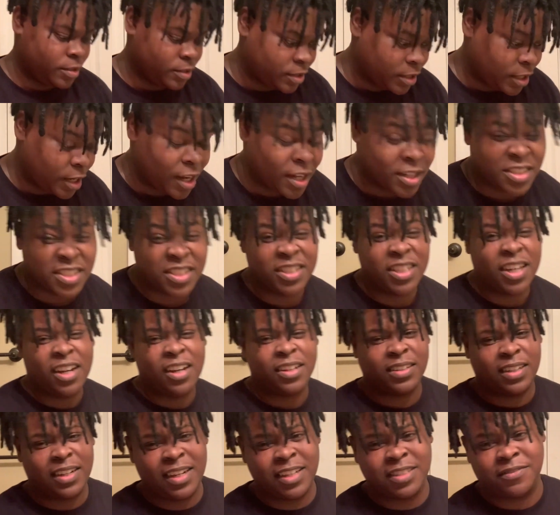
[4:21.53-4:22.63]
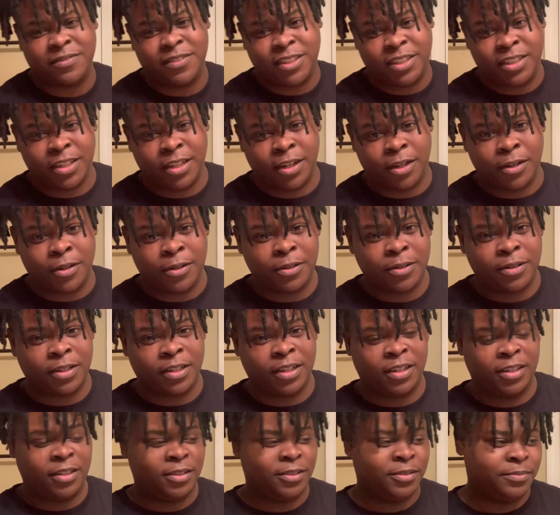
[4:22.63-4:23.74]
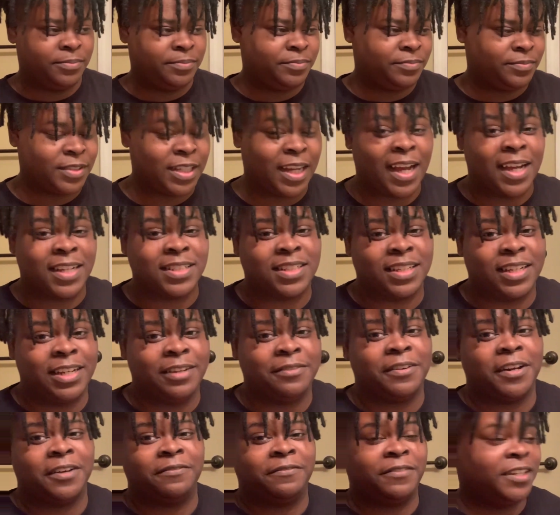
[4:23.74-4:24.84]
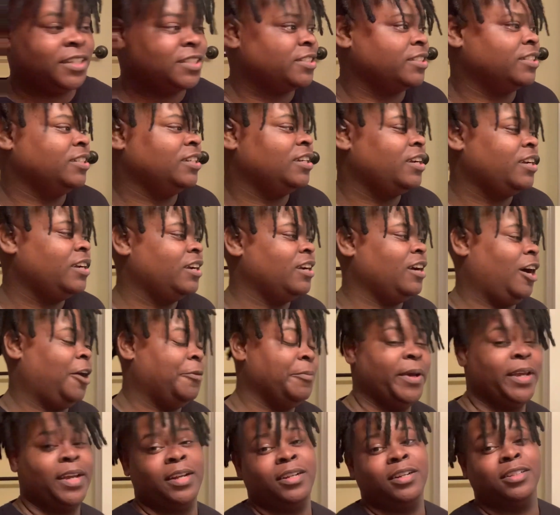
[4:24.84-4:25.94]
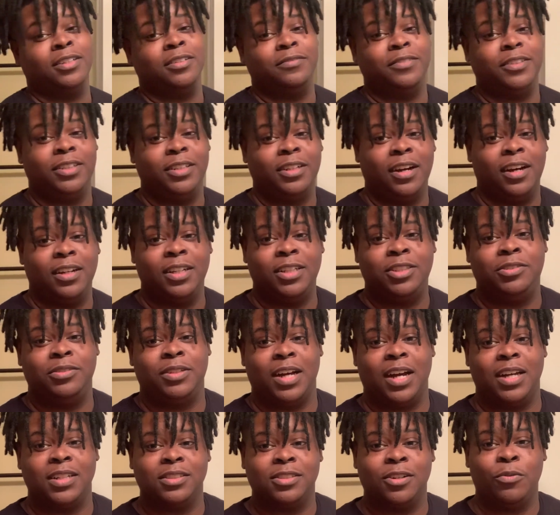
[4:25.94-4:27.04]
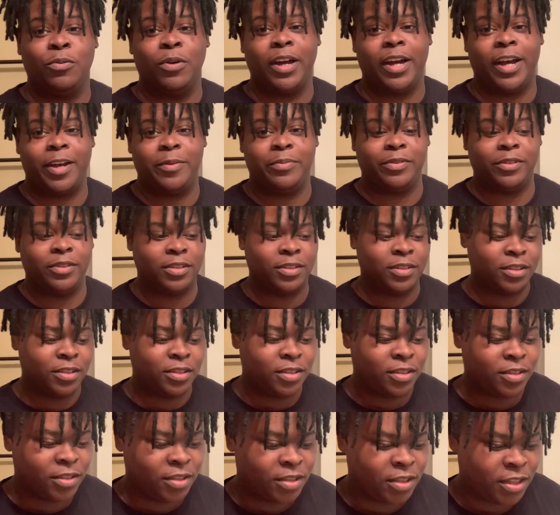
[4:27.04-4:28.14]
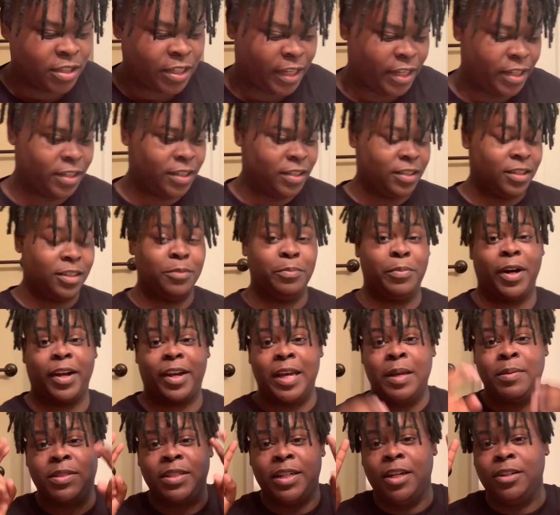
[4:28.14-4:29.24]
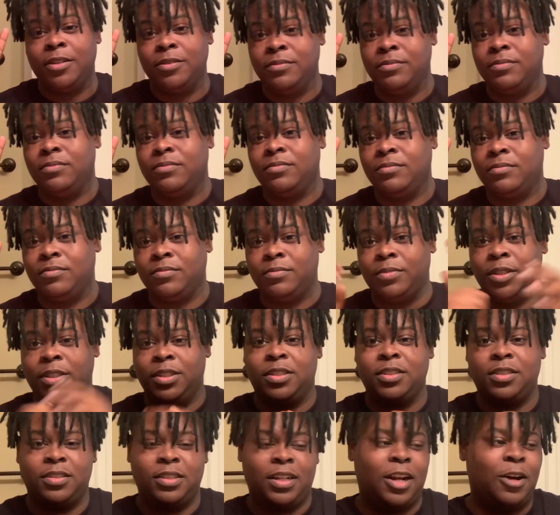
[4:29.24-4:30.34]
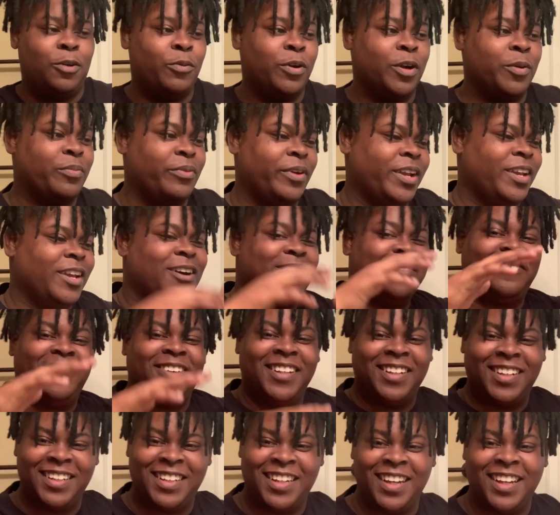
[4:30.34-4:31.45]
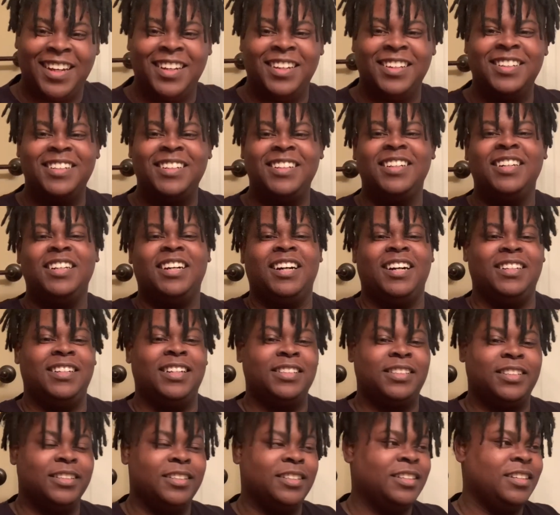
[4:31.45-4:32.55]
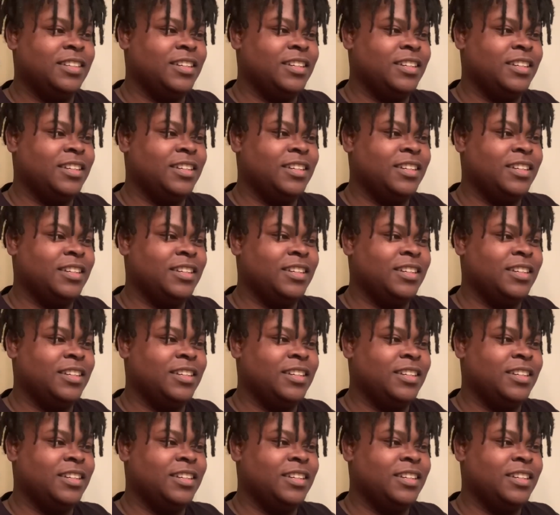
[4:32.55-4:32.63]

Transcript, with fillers: I'll see y'all in the next video. Um, like I said, if I fix it, I'll make another video. I'll let you guys know what happened. And uh, Bart Kamson out. Peace. I don't want to bring y'all feeling down or nothing.